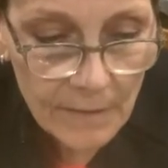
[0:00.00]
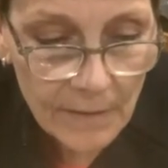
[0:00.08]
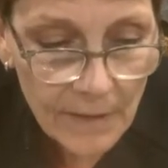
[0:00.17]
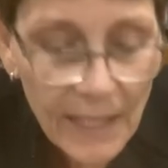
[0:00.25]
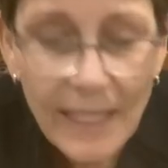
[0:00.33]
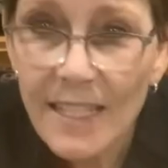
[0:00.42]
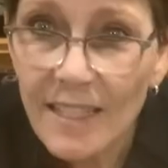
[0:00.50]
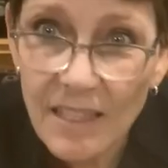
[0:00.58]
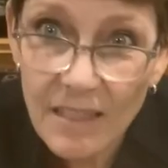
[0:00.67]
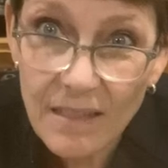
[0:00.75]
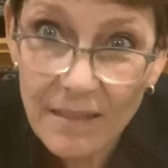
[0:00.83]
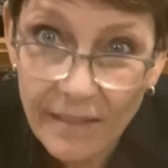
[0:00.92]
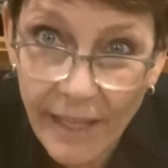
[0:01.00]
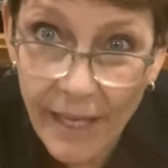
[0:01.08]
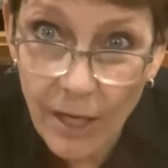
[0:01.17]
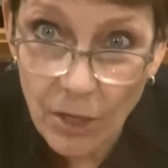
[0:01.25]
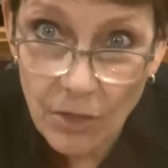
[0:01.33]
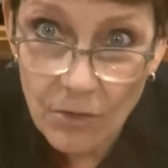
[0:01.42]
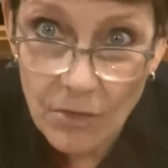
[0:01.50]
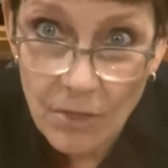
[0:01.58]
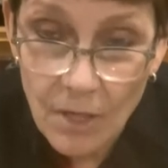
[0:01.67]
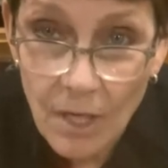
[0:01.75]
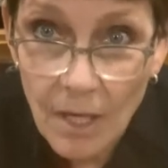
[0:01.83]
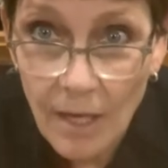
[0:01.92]
kind of six layers
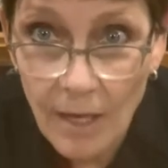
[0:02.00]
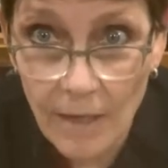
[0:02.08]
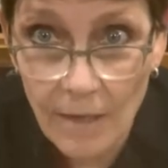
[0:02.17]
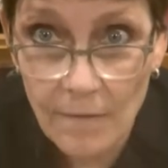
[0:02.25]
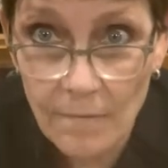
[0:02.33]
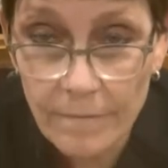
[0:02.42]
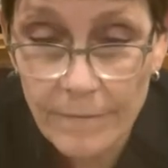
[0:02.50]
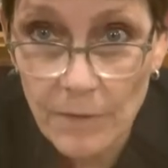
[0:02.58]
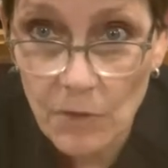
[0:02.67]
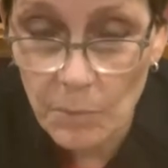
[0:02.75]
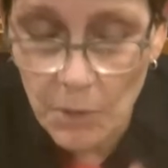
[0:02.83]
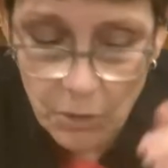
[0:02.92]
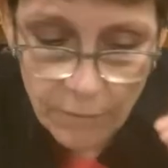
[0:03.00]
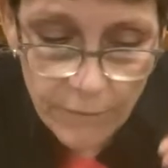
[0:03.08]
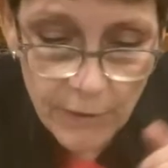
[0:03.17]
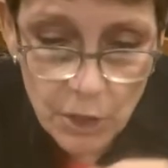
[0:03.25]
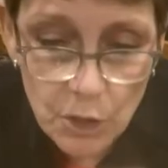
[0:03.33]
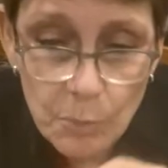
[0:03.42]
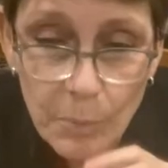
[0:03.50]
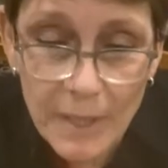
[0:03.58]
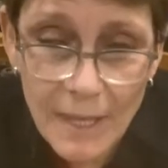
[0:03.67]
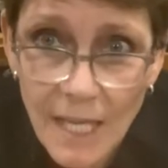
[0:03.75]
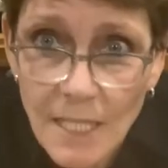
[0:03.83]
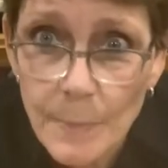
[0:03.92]
of the mirror finish, but
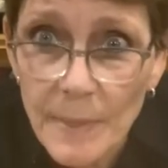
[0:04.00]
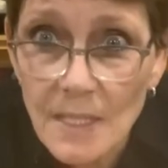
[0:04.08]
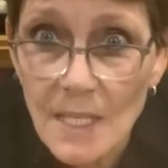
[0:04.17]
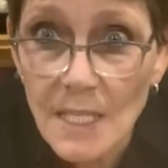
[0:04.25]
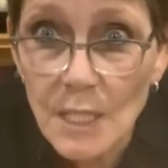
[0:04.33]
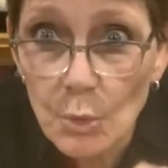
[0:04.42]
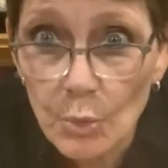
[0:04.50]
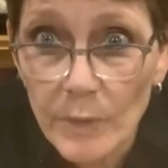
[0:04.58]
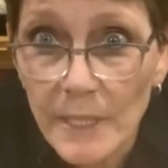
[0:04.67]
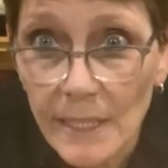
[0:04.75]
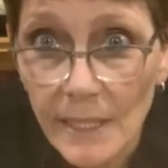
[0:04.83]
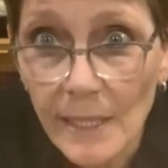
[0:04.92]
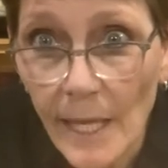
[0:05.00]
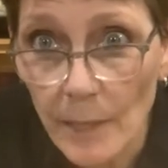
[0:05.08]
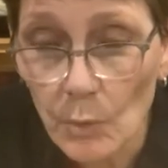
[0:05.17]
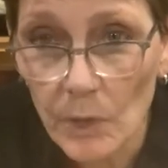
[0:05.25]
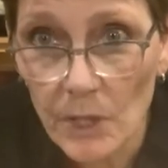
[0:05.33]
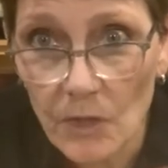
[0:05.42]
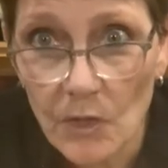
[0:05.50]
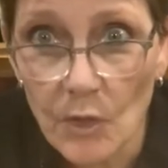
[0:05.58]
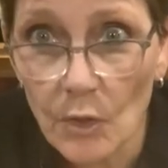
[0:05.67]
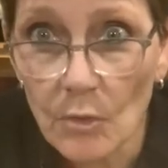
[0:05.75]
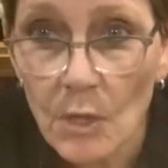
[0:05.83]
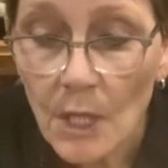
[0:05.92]
that's because I did really light ones.
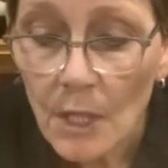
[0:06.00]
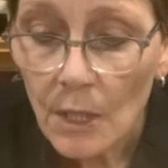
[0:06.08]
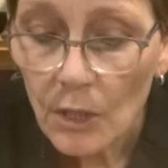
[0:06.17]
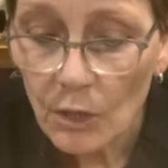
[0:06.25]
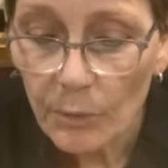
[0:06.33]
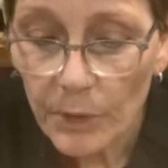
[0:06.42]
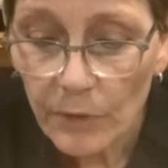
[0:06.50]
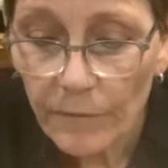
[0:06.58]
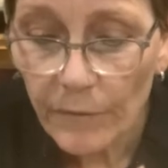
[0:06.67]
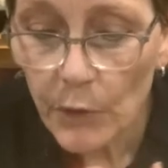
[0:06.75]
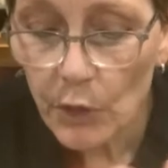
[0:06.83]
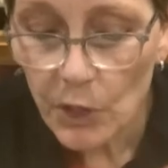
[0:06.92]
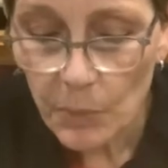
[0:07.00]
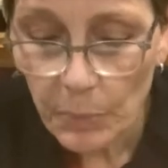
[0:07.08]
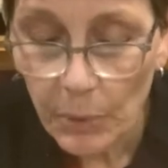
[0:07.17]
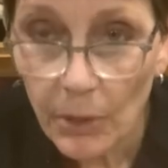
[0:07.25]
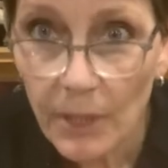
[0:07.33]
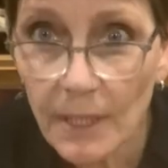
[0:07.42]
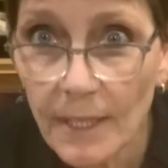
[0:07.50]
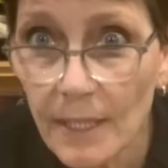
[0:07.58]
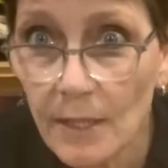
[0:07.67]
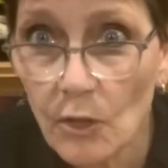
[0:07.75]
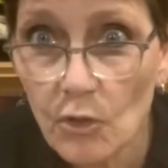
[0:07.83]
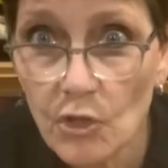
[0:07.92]
So, you know, when you first put it
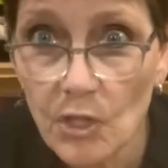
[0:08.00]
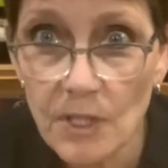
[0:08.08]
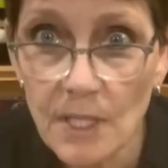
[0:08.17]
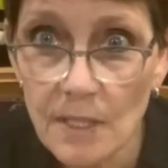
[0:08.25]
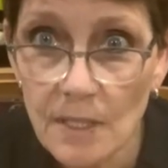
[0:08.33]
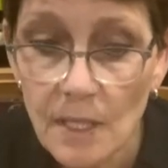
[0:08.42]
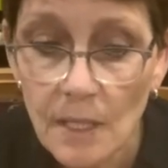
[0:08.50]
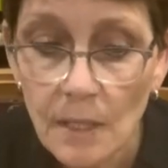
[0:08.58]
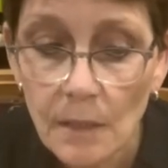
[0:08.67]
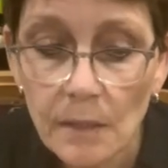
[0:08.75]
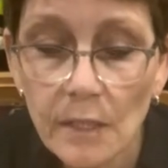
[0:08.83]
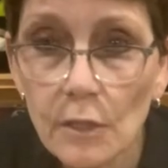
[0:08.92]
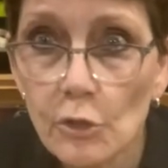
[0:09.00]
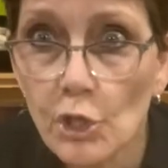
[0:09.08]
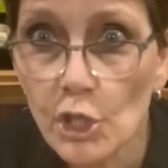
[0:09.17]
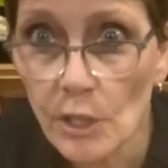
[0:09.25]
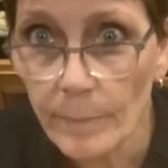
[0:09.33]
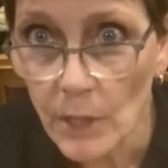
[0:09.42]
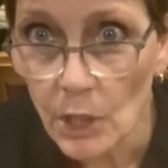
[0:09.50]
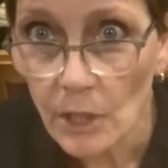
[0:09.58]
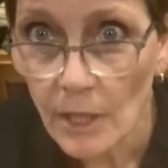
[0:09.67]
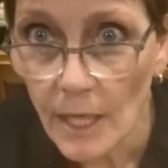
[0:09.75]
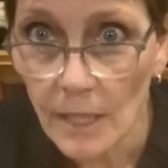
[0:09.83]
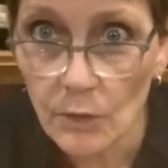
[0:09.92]
in, there's just this little shimmer
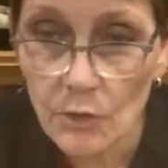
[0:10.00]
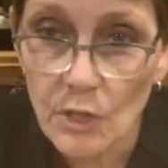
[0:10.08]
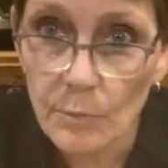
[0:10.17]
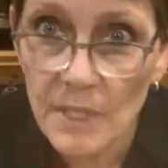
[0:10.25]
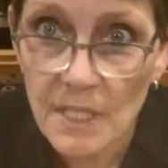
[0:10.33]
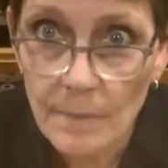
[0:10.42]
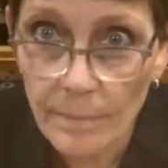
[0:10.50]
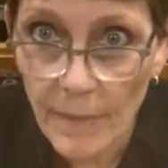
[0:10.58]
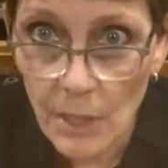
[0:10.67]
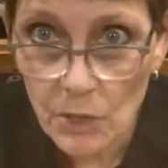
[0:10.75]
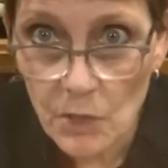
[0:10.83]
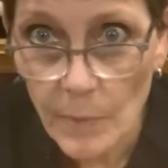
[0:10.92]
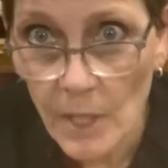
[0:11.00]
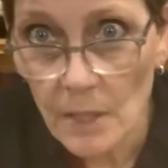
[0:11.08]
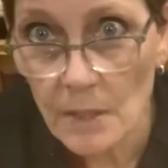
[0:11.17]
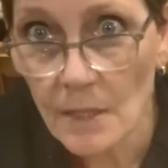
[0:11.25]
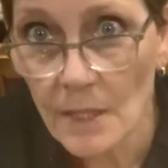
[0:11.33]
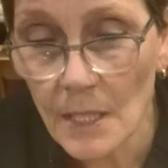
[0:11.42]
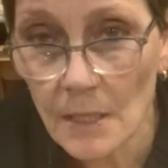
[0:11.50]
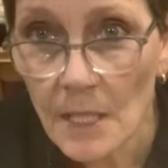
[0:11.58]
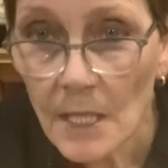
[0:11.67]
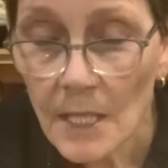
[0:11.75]
and there's gonna be some bare spots. And then